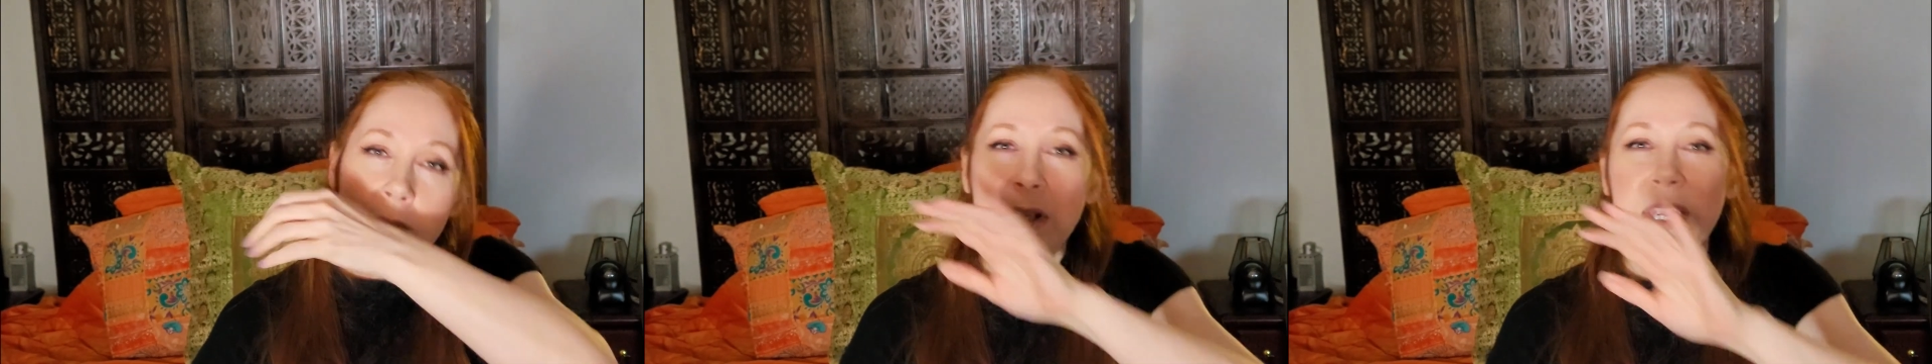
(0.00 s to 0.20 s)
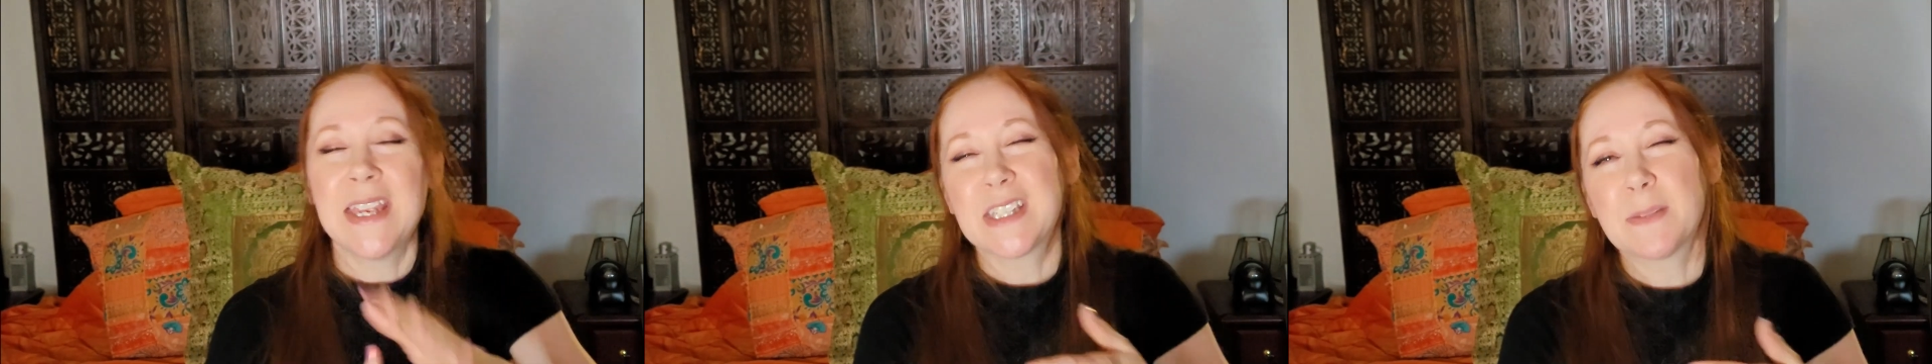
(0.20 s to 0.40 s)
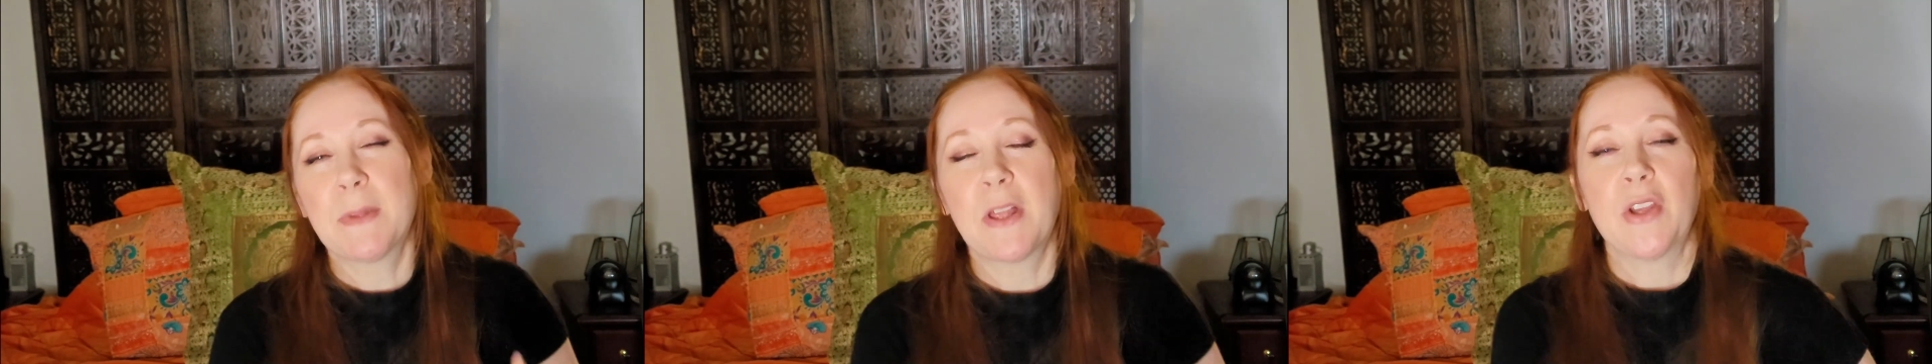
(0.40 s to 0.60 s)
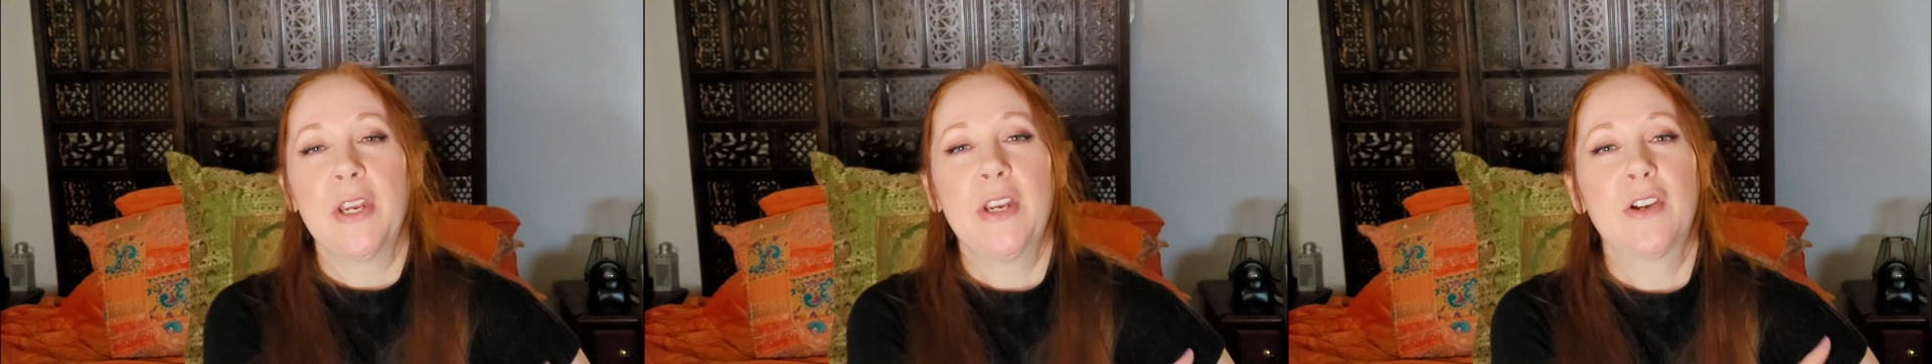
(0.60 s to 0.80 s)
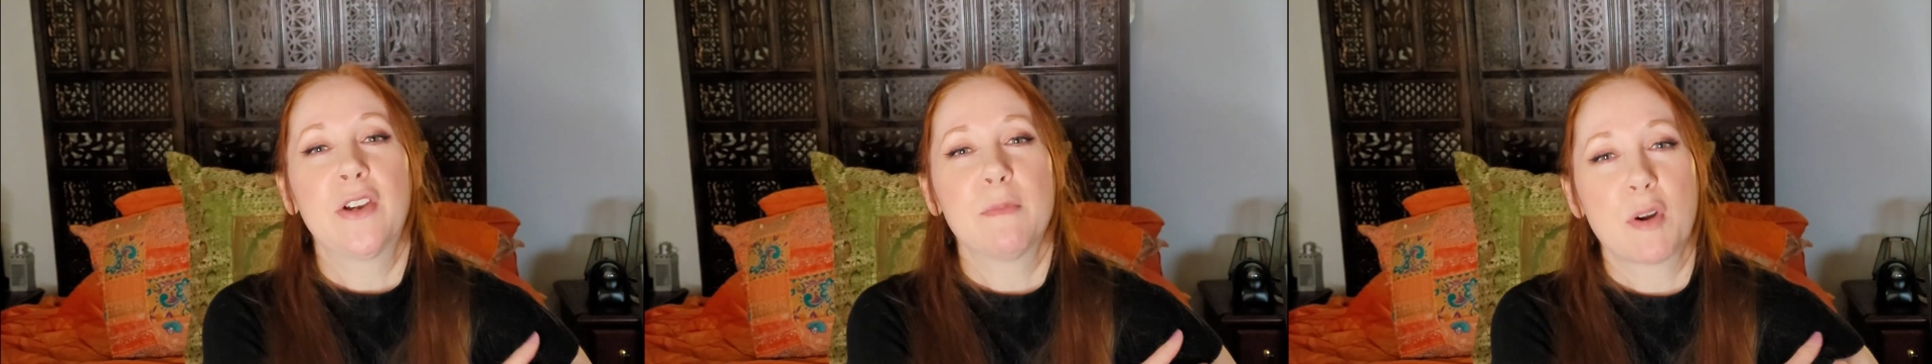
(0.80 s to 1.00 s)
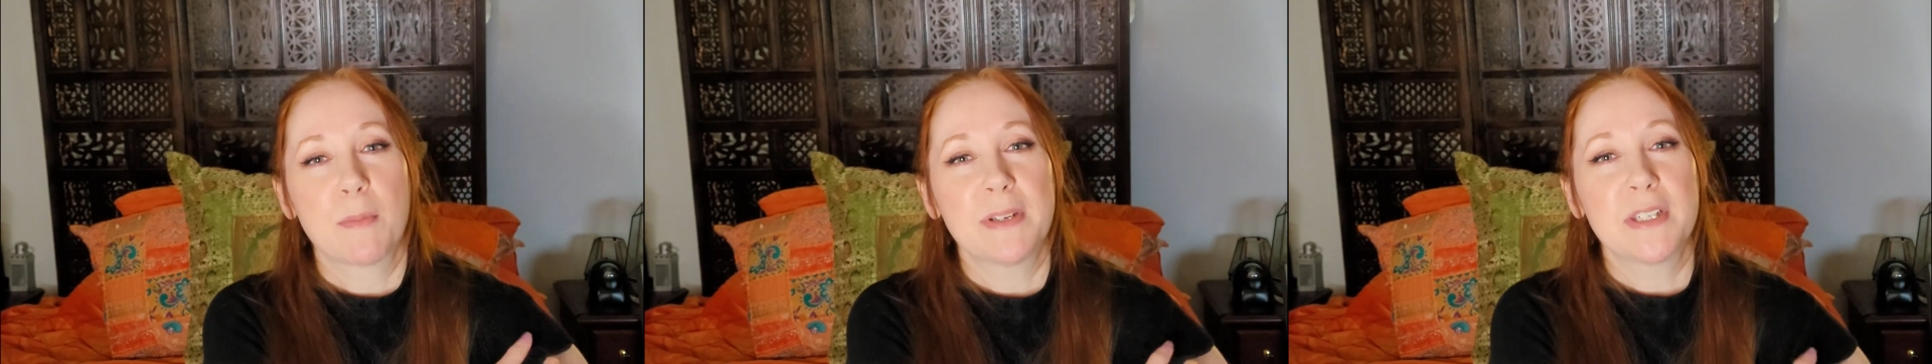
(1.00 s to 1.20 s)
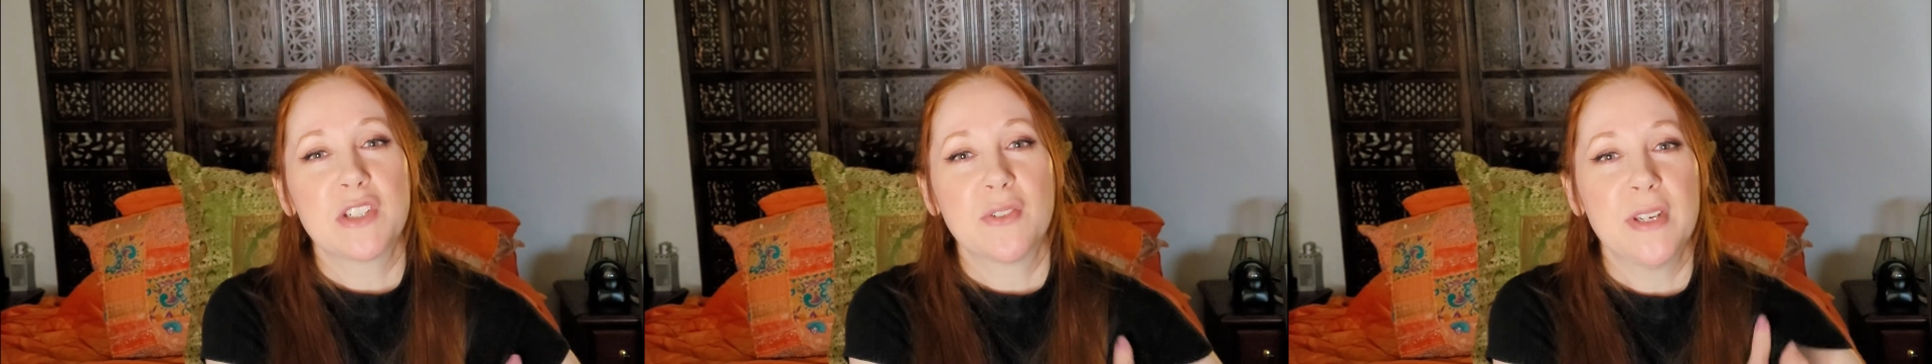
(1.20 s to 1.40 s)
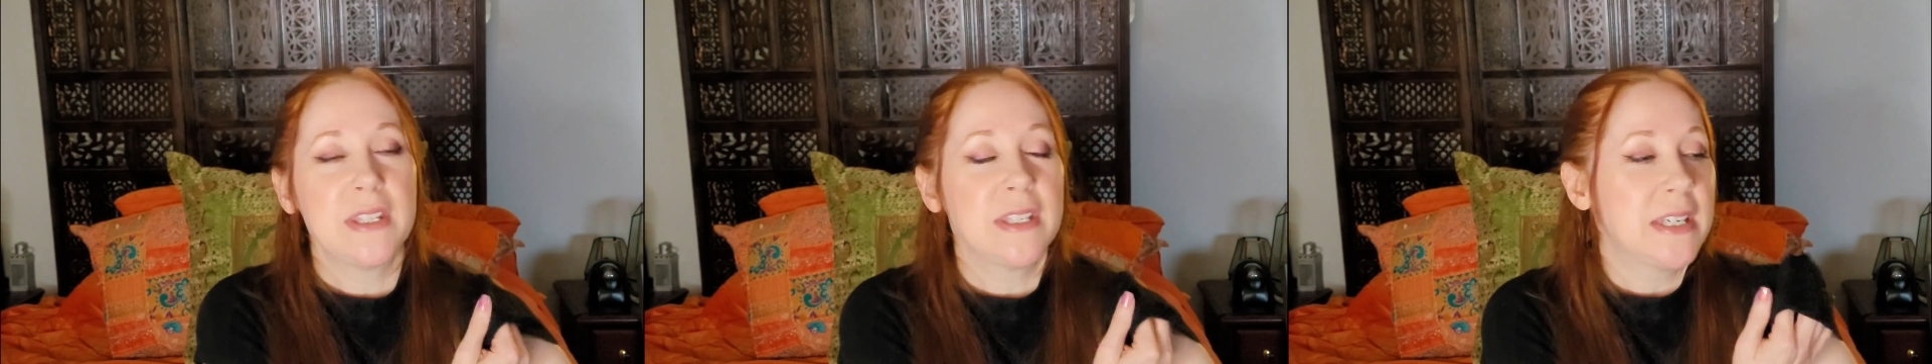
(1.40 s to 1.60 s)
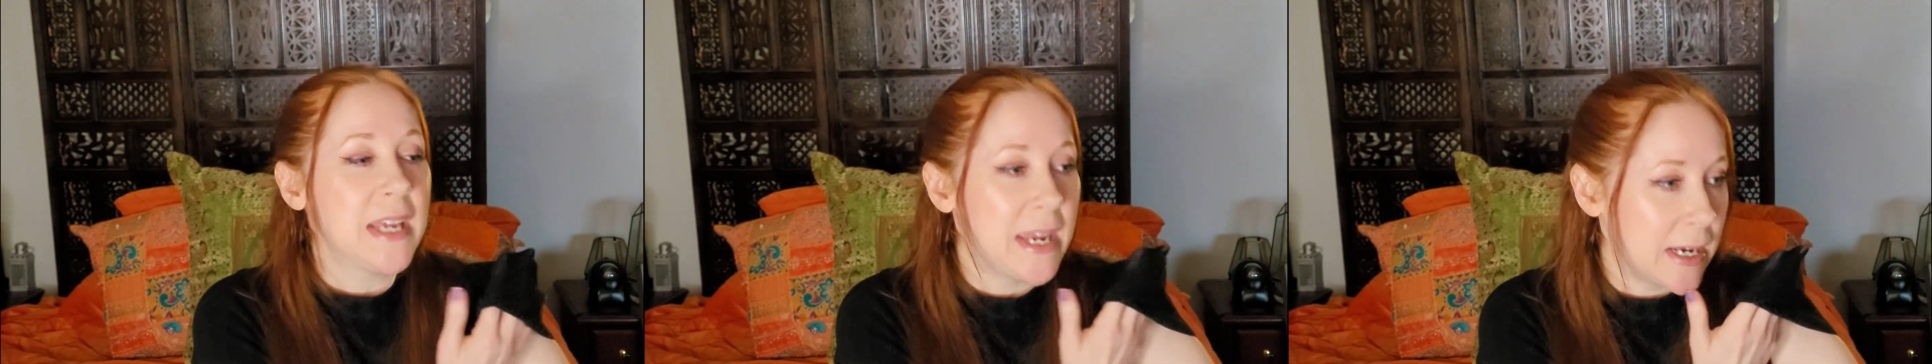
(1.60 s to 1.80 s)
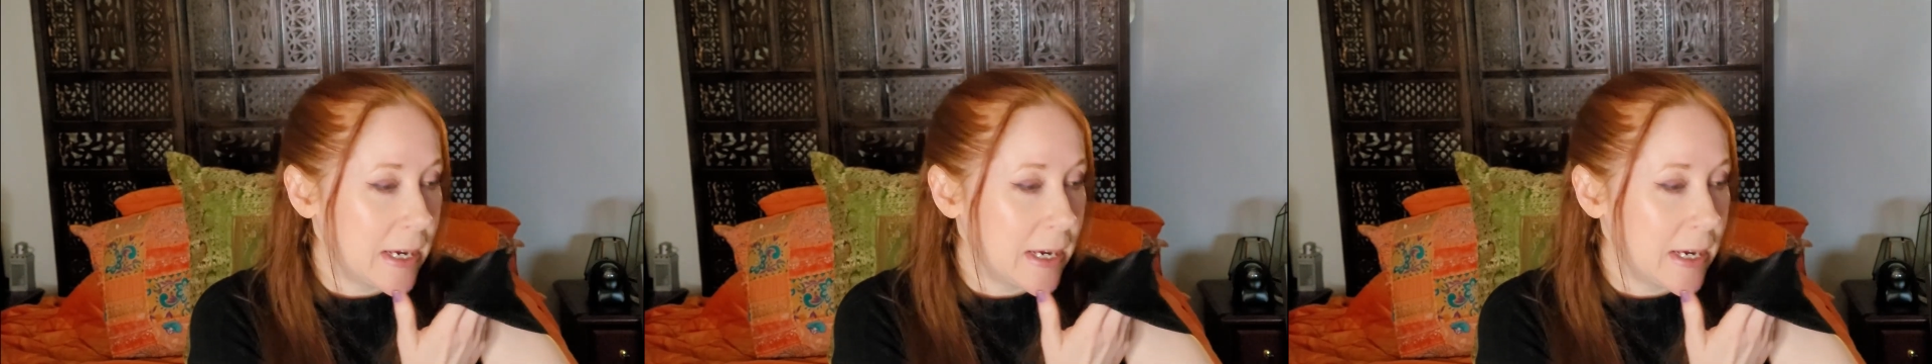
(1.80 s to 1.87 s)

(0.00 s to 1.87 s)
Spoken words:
can't smell it here anymore, but during the day